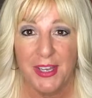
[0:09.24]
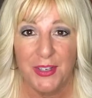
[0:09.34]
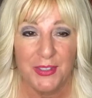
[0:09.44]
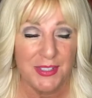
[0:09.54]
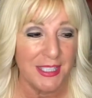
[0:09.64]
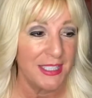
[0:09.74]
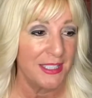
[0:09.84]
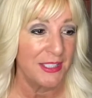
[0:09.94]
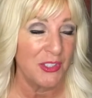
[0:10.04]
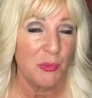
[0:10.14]
else in
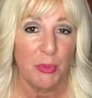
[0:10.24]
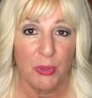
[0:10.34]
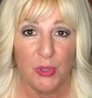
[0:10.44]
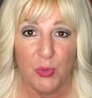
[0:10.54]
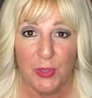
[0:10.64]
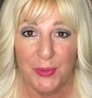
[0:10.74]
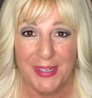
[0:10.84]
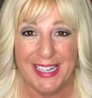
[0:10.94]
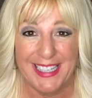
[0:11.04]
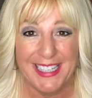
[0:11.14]
the spiritual
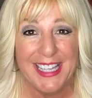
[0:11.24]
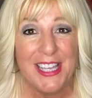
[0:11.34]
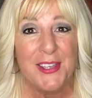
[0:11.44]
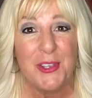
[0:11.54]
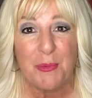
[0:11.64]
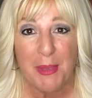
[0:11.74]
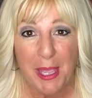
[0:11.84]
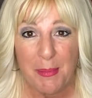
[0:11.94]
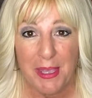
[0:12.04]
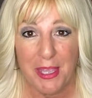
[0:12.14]
arena, you
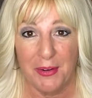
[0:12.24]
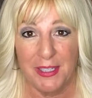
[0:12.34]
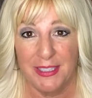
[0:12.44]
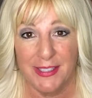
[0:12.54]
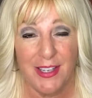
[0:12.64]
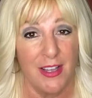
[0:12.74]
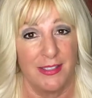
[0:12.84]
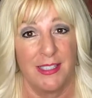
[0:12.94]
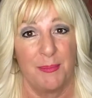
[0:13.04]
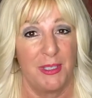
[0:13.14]
may be hearing this
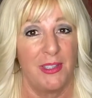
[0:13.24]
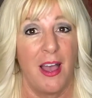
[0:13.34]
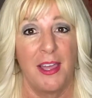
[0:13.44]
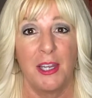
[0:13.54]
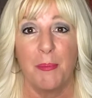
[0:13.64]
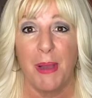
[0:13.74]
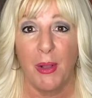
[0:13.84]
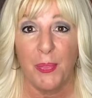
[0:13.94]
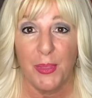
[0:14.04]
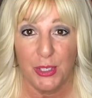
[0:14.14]
concept a lot
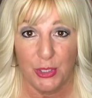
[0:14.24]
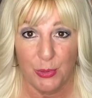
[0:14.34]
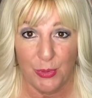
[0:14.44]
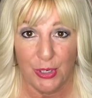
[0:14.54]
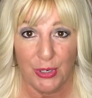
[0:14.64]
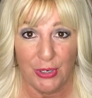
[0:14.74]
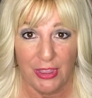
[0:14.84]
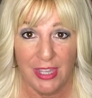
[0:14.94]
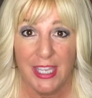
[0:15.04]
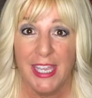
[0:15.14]
about the new earth.